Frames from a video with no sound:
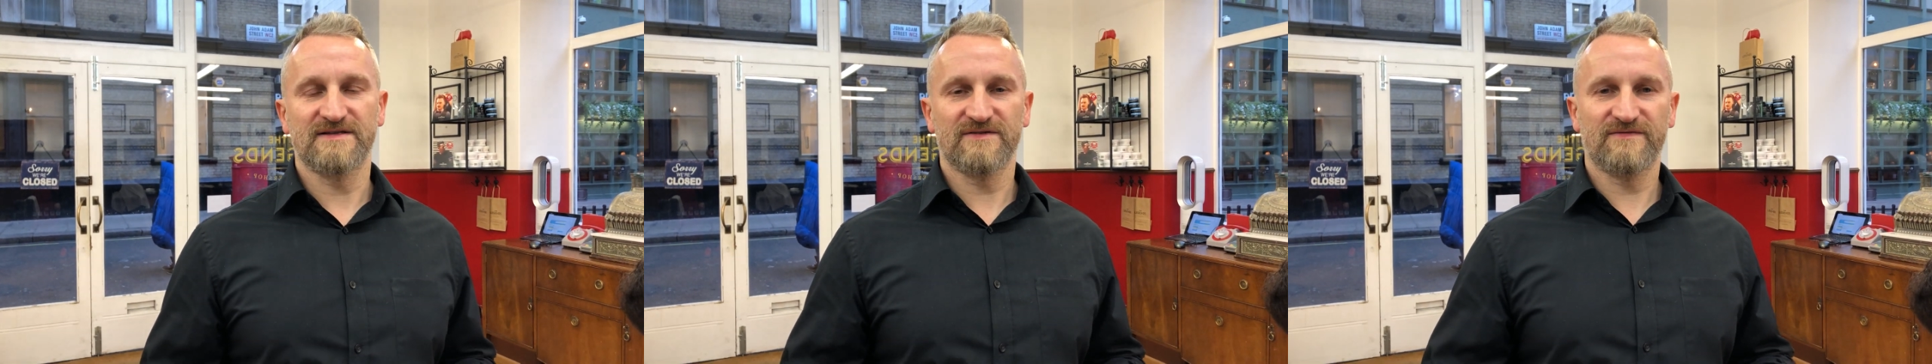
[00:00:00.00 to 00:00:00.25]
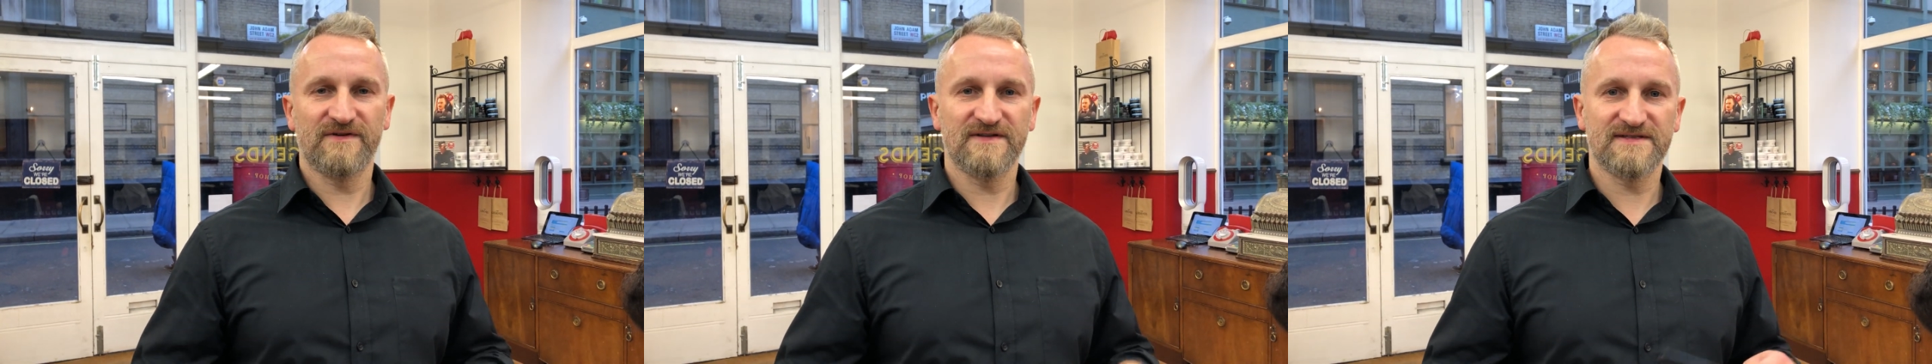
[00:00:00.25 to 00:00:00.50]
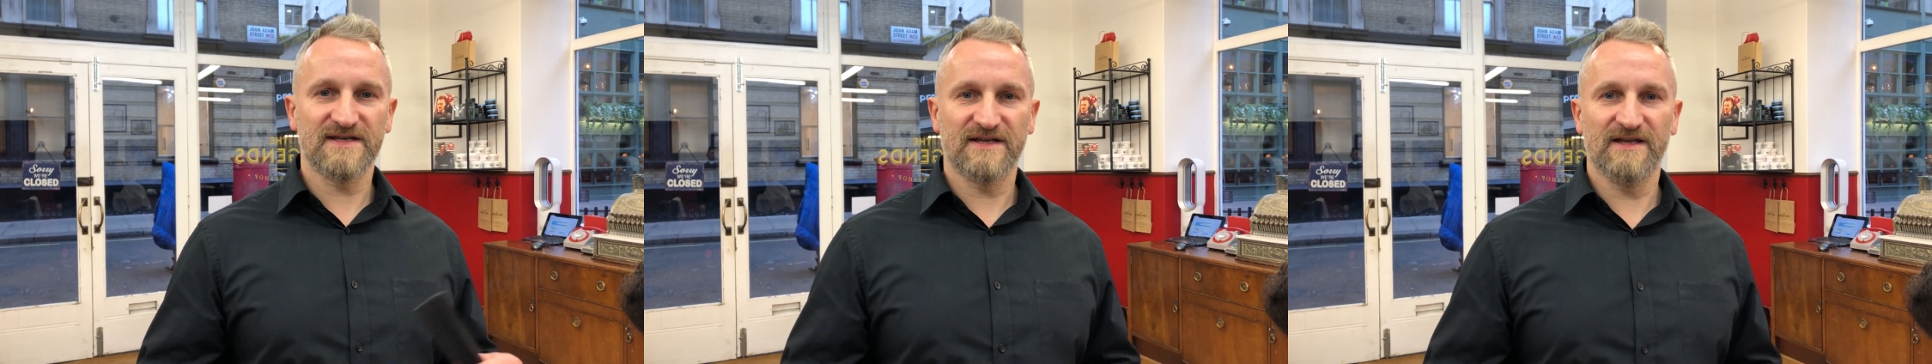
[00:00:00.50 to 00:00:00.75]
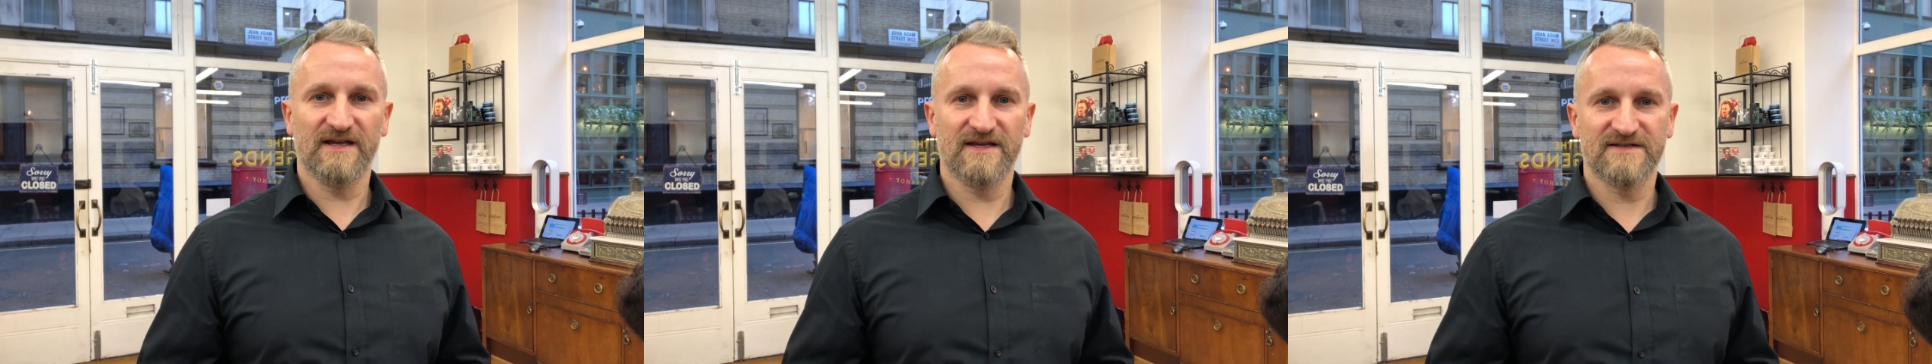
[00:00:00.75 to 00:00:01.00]
So first
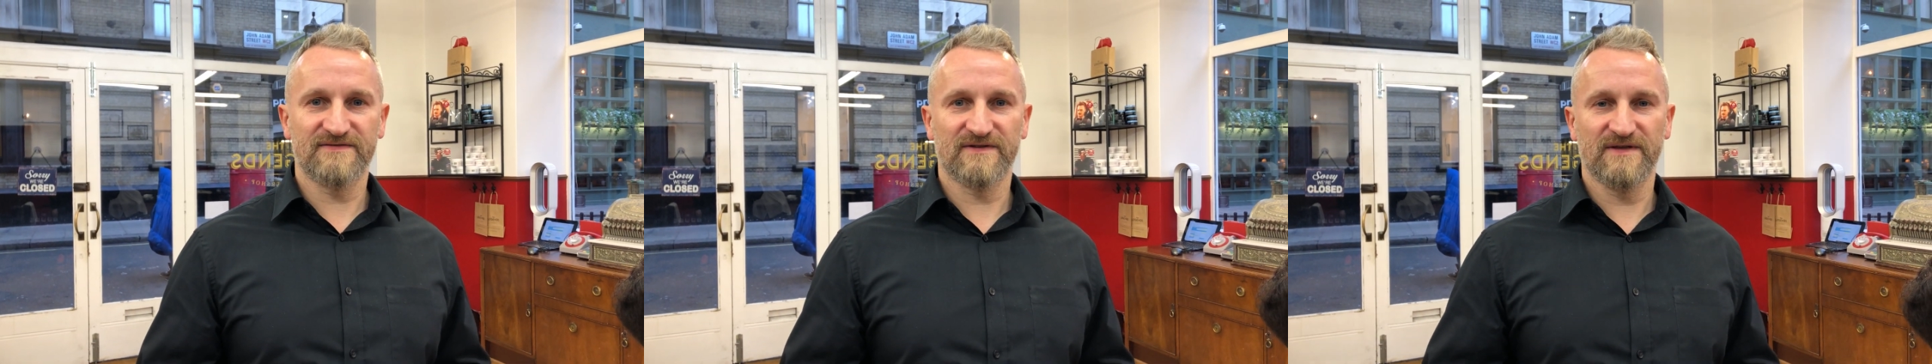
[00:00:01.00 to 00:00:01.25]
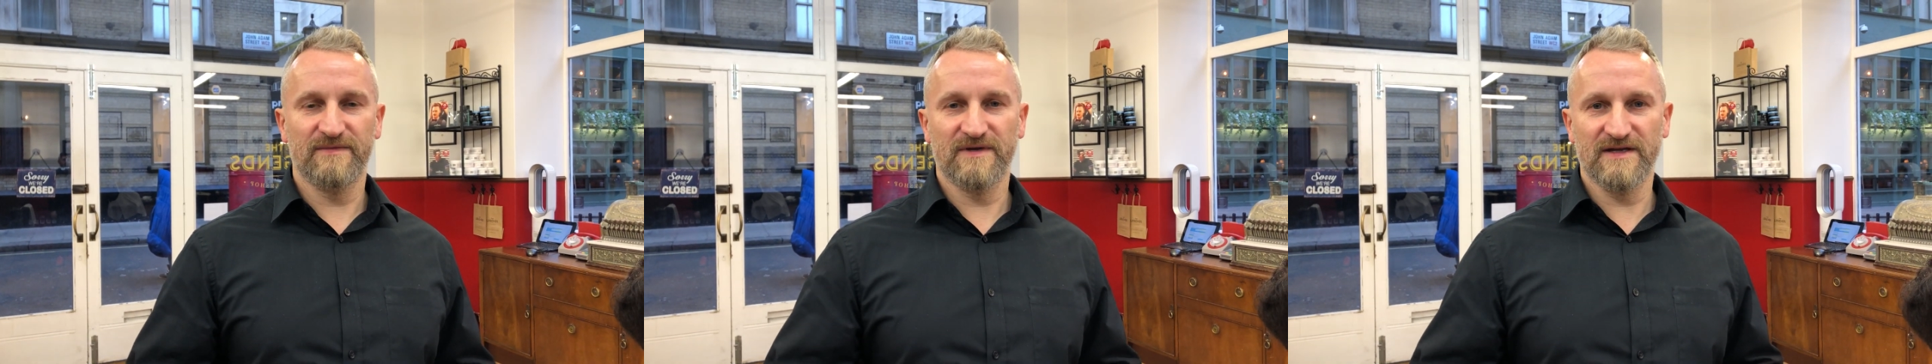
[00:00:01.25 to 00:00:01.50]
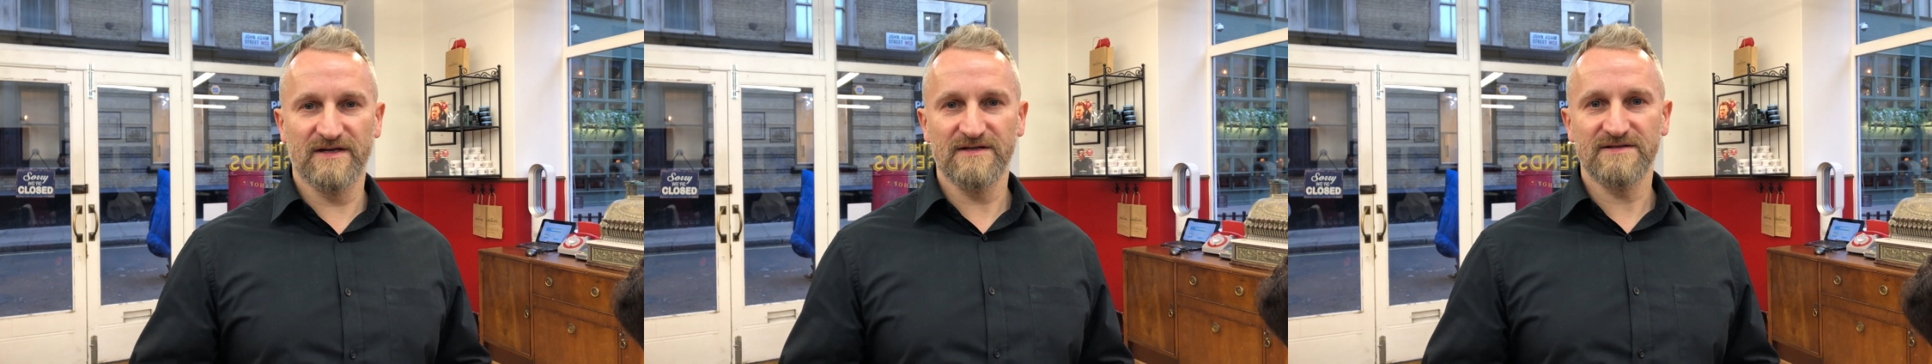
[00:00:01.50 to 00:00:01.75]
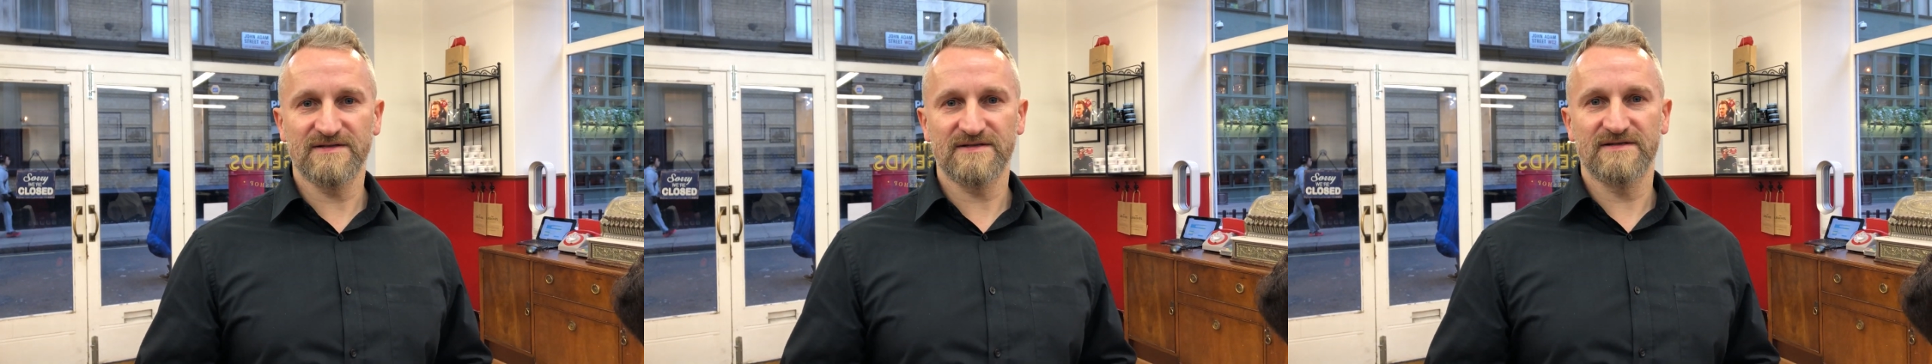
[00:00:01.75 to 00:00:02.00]
technique is for the
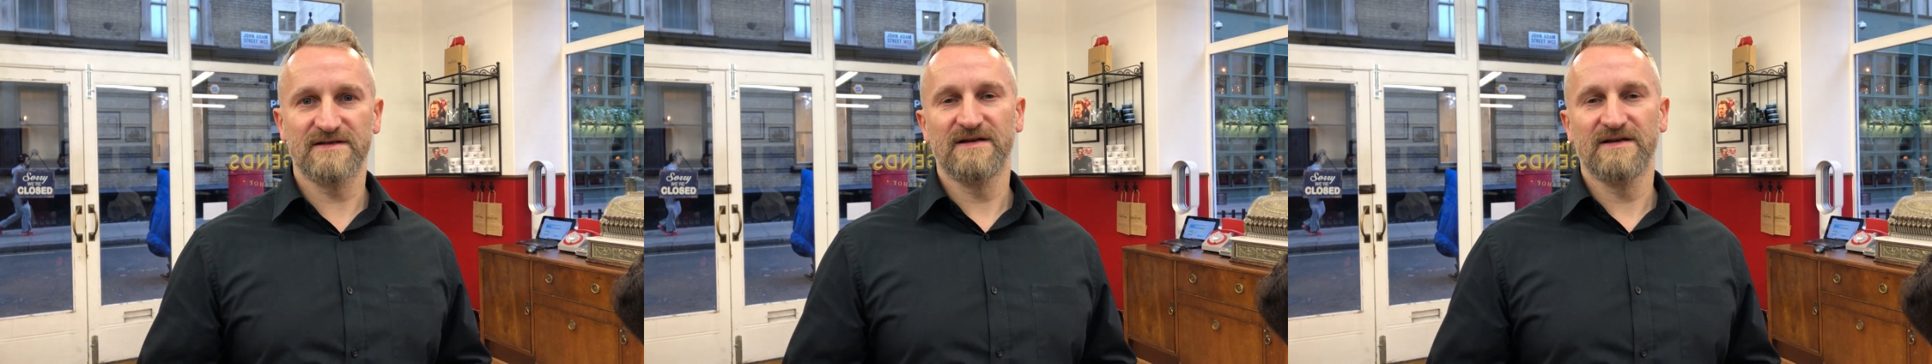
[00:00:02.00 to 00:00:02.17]
beginners